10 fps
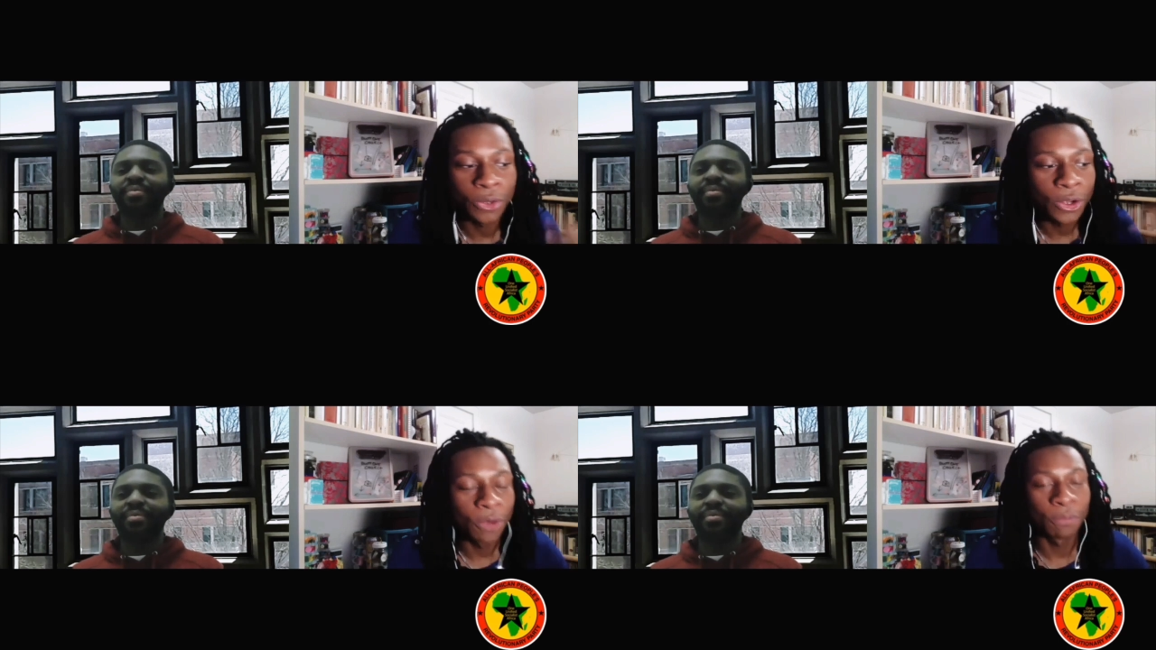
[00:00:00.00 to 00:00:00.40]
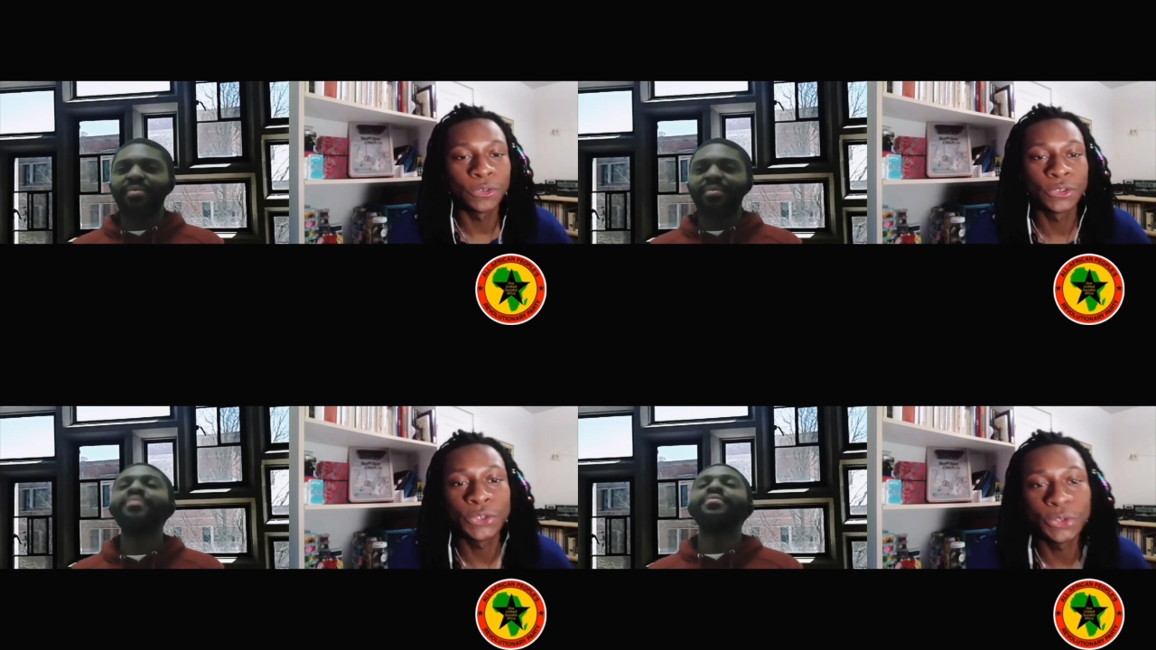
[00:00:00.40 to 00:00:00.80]

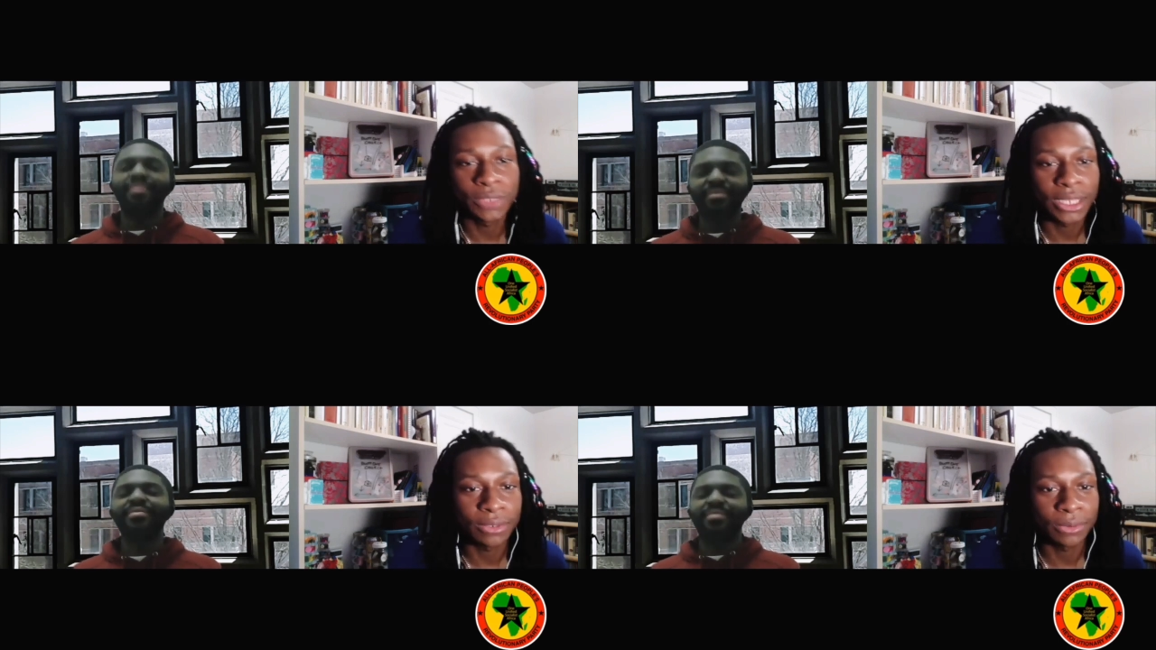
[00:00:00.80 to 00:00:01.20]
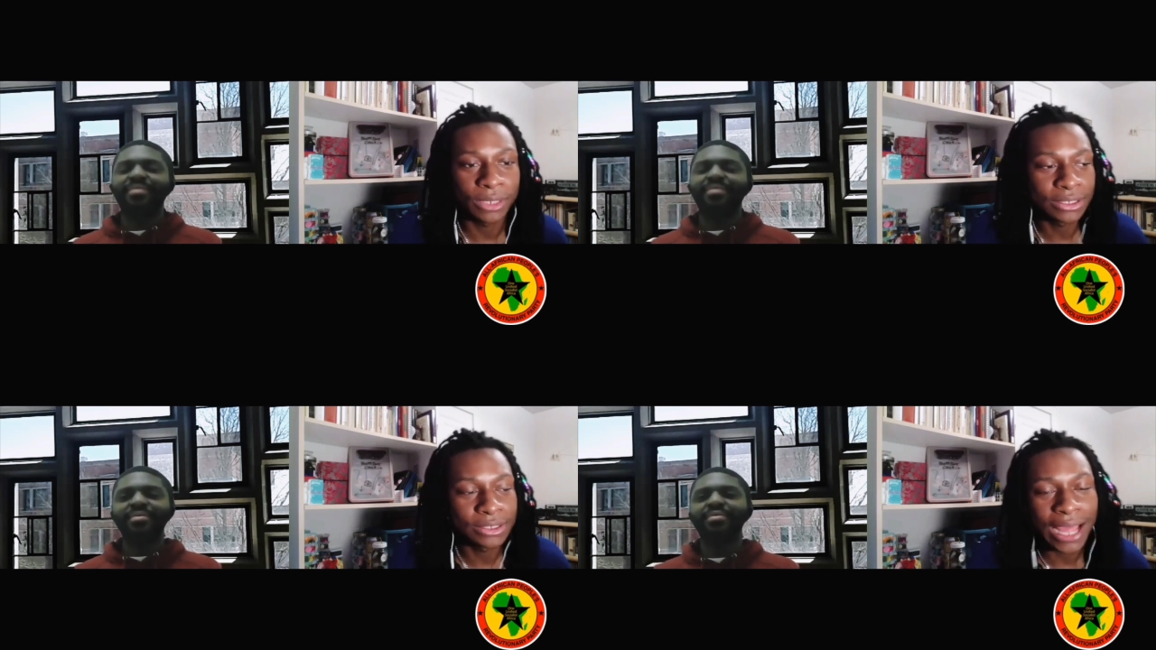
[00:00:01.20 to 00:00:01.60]
Speaker 1: pursuit mm-hmm. like, it's
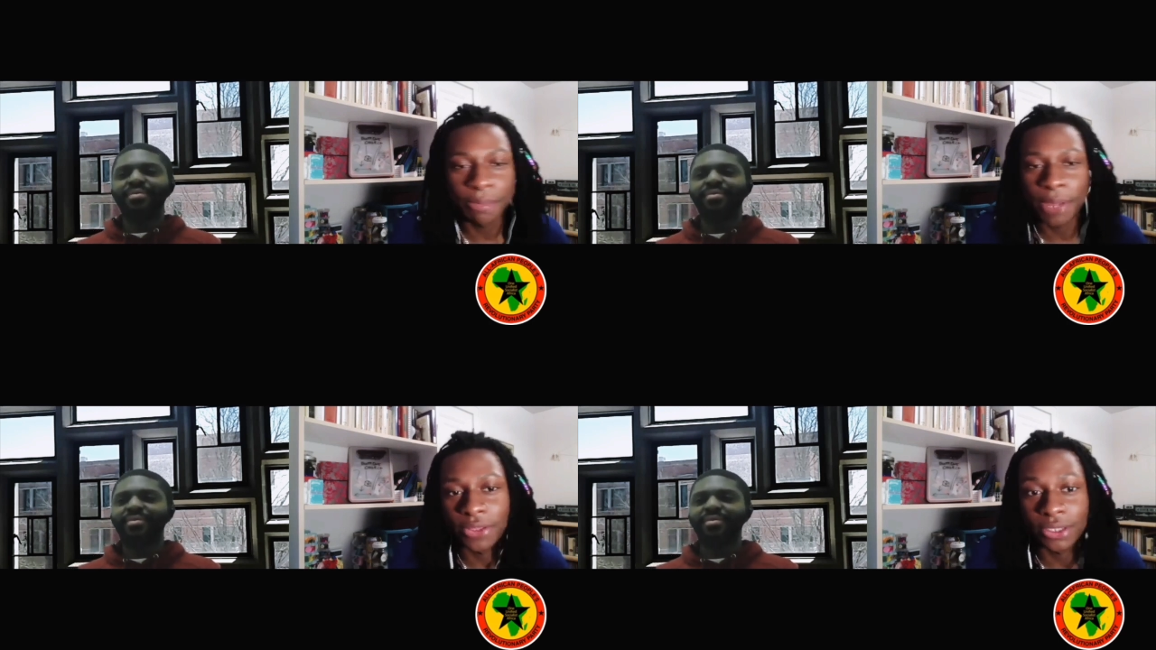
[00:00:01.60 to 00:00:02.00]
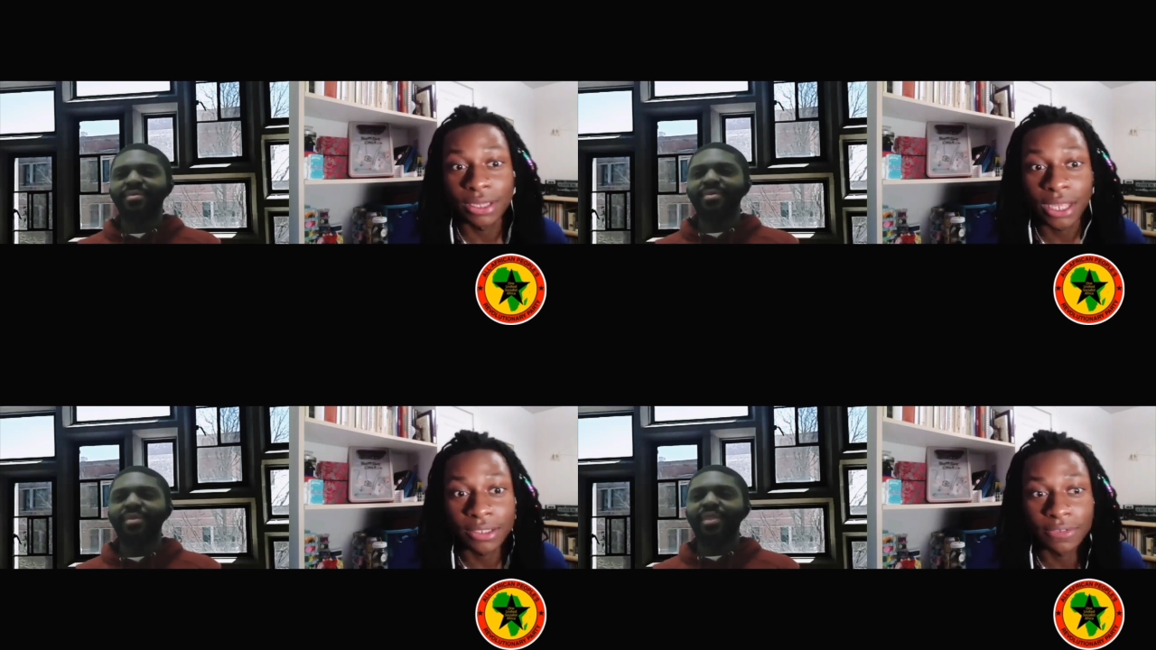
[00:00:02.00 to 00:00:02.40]
not about the
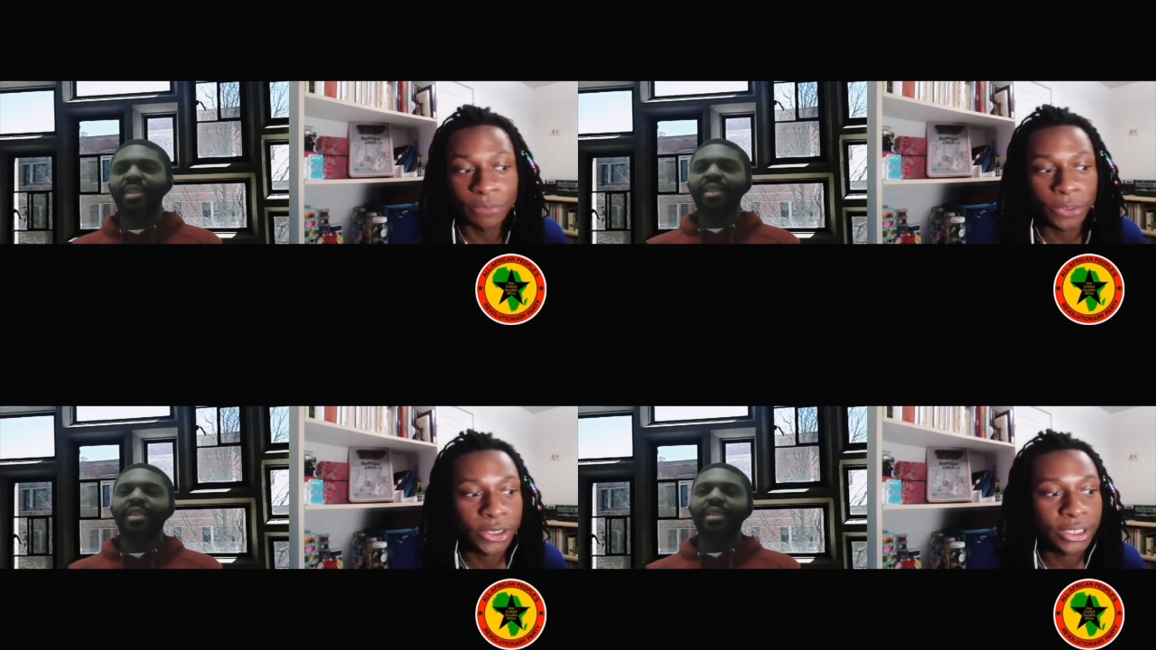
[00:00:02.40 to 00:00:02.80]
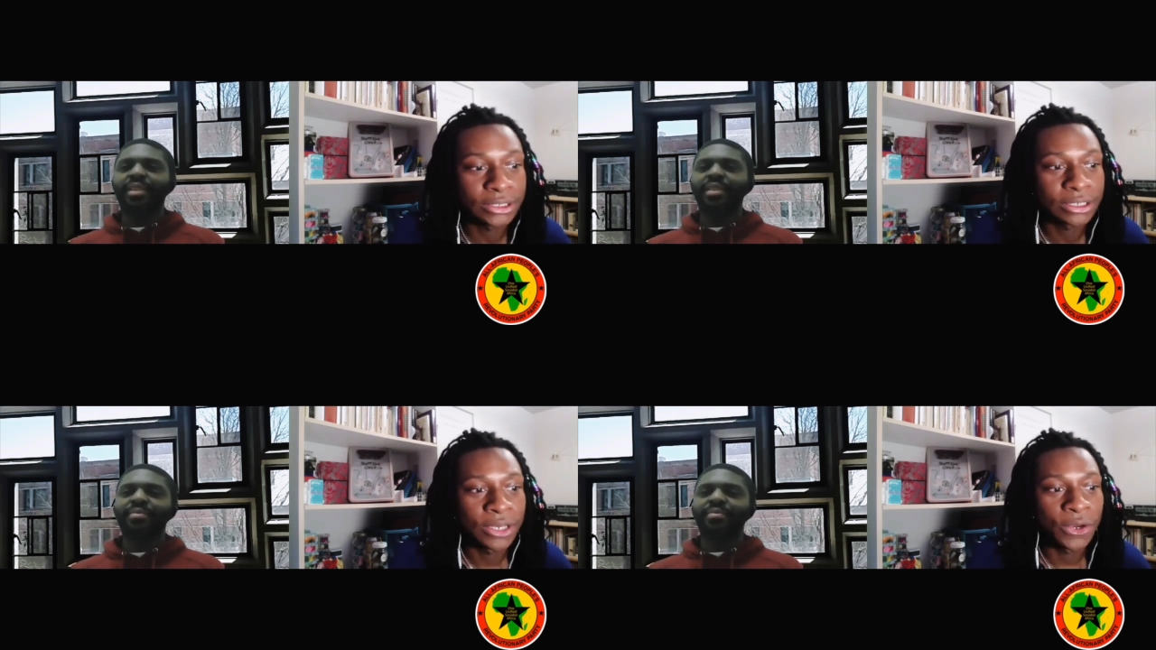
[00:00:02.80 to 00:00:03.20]
collective whereas
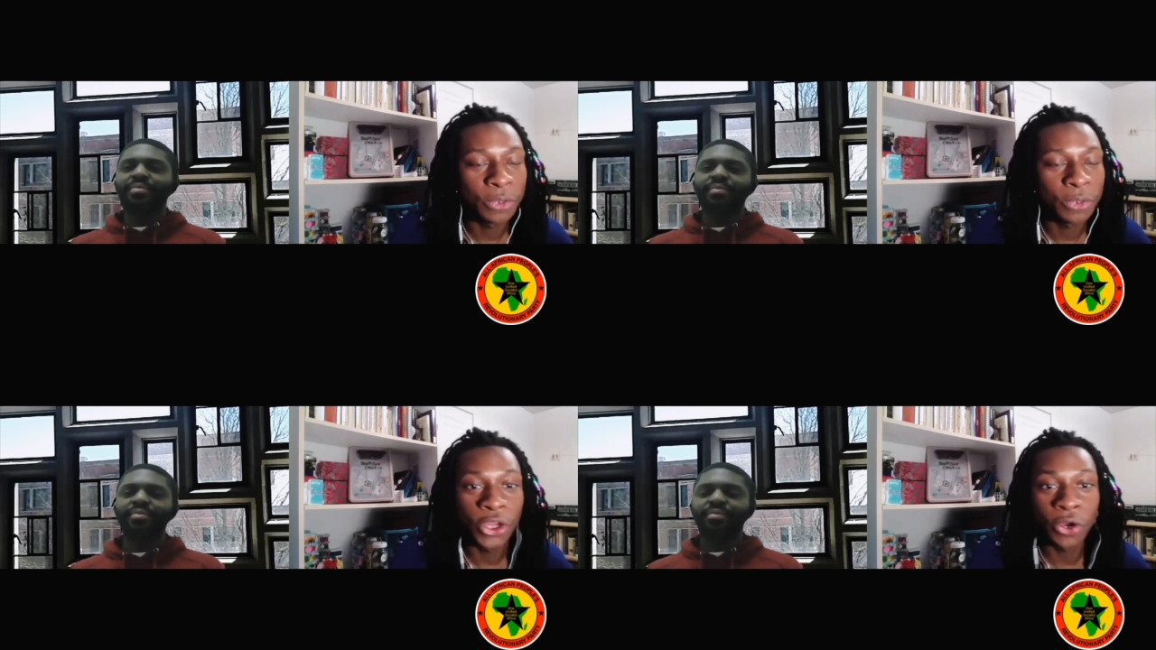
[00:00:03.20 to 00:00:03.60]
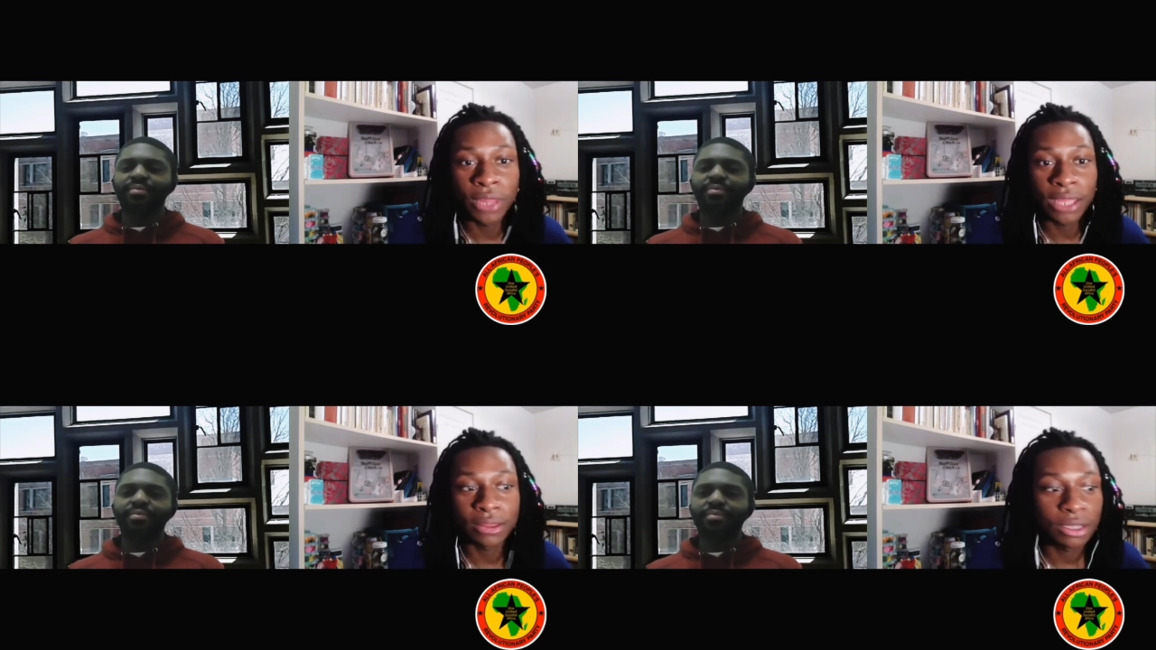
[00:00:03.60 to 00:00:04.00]
we know that
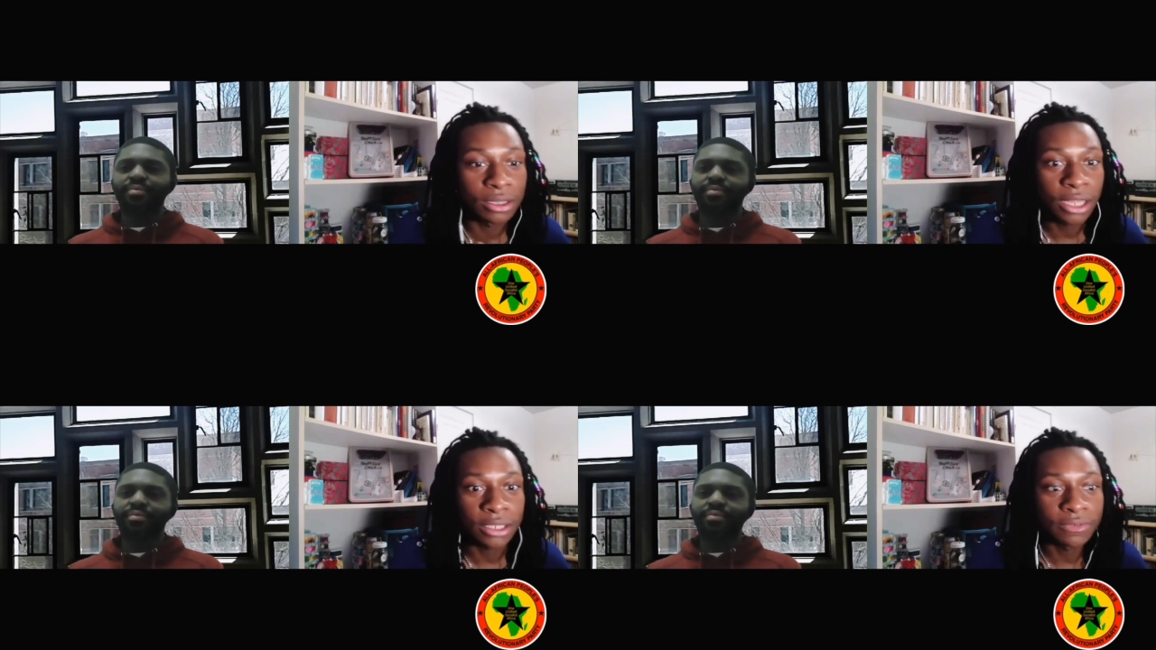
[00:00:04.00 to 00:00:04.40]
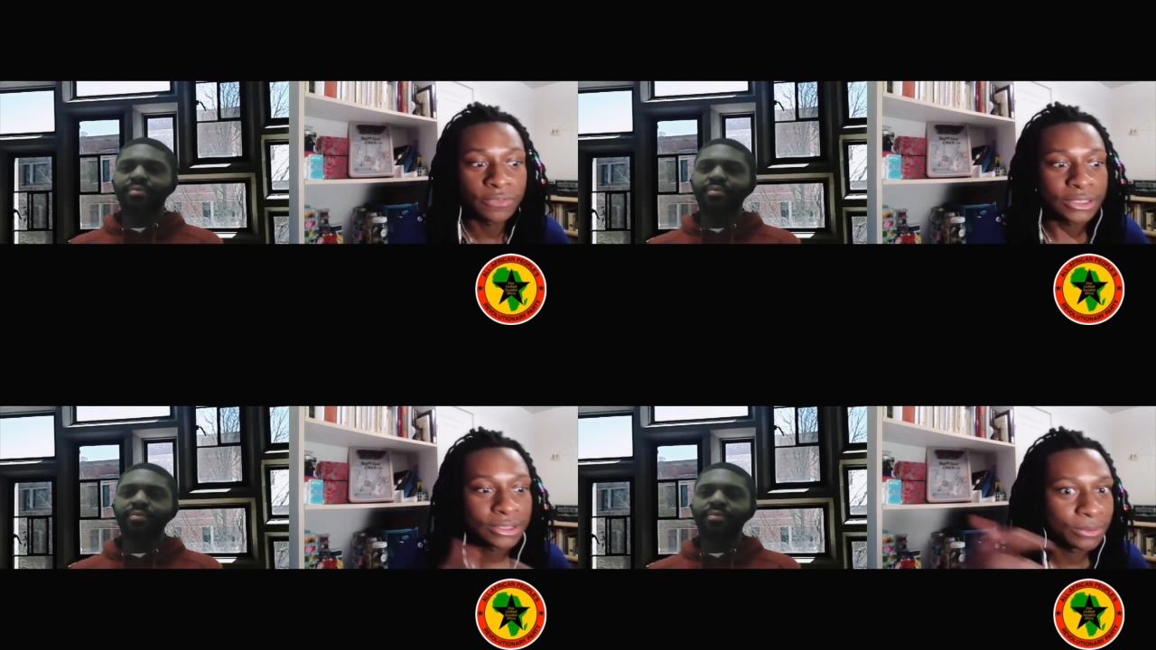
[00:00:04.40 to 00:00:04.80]
the collective
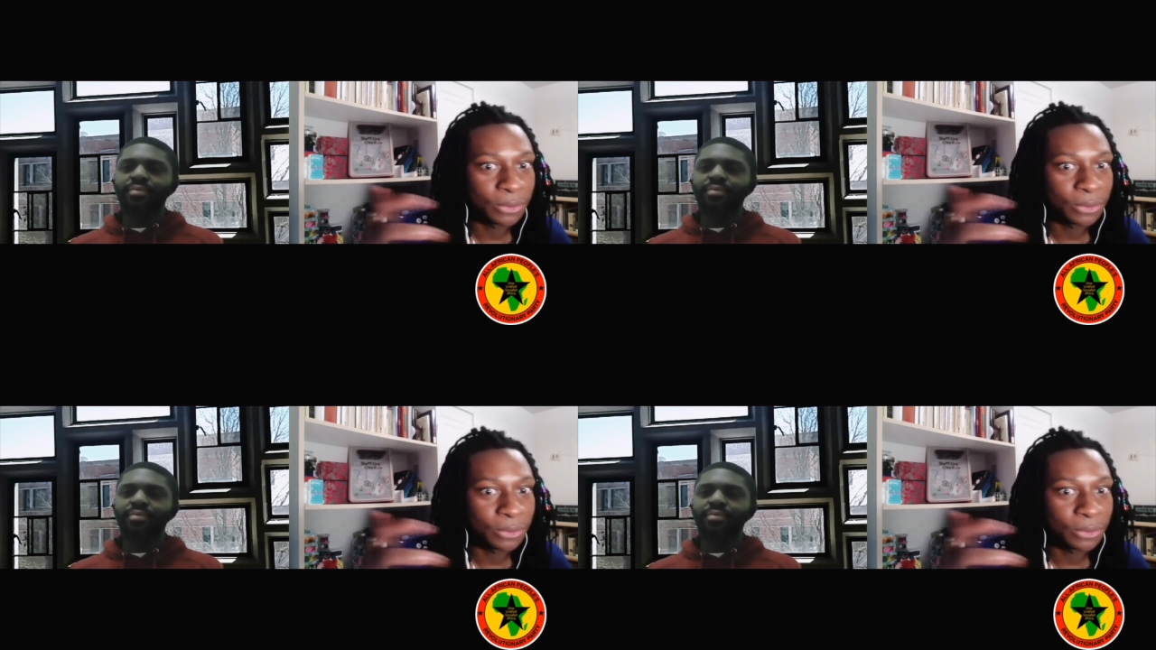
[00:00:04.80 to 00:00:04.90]
is what it's